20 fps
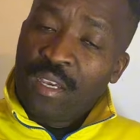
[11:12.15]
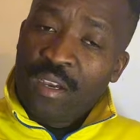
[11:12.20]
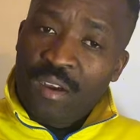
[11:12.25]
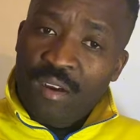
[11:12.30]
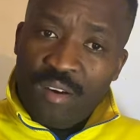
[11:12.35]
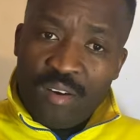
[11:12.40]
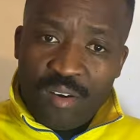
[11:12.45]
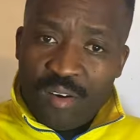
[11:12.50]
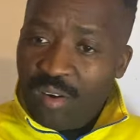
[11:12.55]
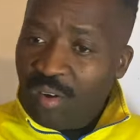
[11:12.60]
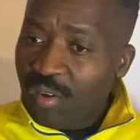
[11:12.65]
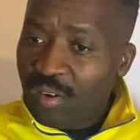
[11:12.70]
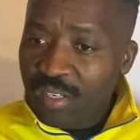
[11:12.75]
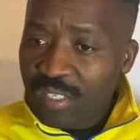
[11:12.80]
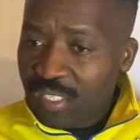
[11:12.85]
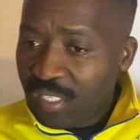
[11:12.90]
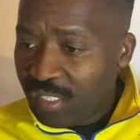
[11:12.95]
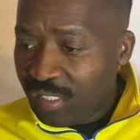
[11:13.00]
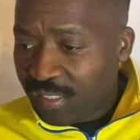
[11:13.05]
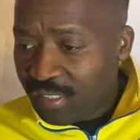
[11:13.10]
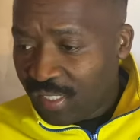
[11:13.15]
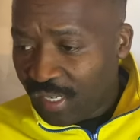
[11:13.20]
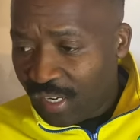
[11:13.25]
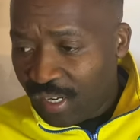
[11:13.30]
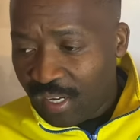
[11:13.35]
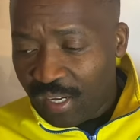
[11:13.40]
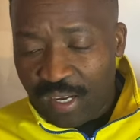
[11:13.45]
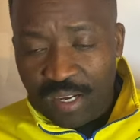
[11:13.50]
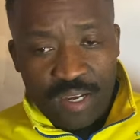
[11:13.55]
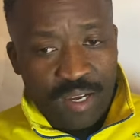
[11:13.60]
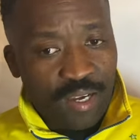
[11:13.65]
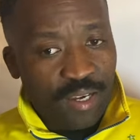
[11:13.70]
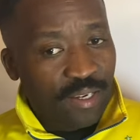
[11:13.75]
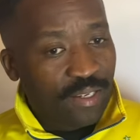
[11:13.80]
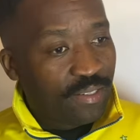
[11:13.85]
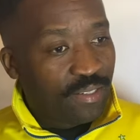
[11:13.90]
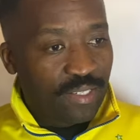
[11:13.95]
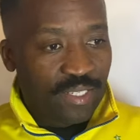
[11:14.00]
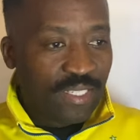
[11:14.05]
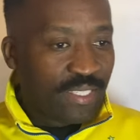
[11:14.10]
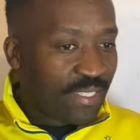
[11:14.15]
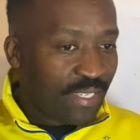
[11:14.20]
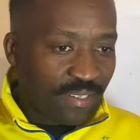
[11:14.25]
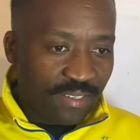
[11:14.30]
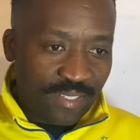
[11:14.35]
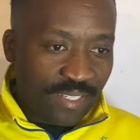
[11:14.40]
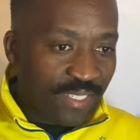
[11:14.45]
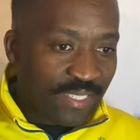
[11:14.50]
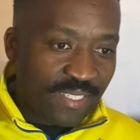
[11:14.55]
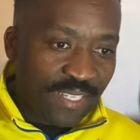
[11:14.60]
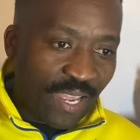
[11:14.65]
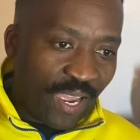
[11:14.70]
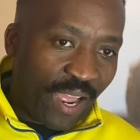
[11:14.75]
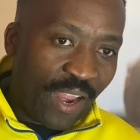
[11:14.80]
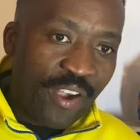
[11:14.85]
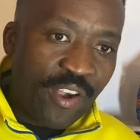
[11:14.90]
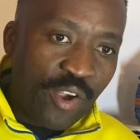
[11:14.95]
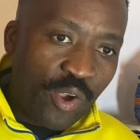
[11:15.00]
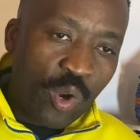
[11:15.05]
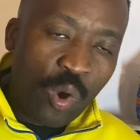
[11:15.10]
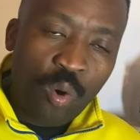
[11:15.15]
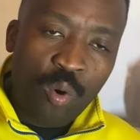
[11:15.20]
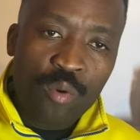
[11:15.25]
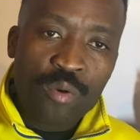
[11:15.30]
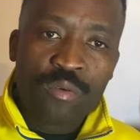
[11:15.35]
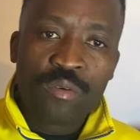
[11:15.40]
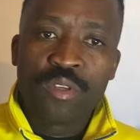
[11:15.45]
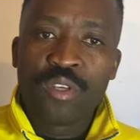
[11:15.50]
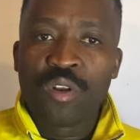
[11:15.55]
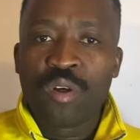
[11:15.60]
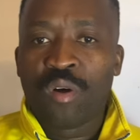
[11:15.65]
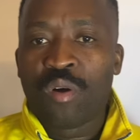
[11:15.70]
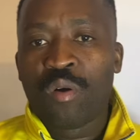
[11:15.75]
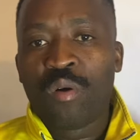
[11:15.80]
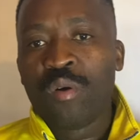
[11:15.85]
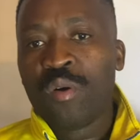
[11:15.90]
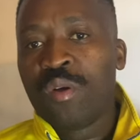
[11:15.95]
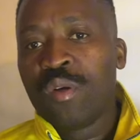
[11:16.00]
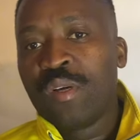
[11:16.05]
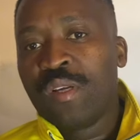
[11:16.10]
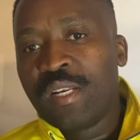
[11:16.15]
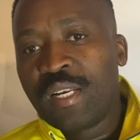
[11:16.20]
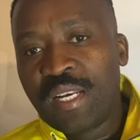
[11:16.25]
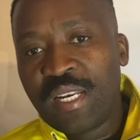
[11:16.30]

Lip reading: all these unknown, you know,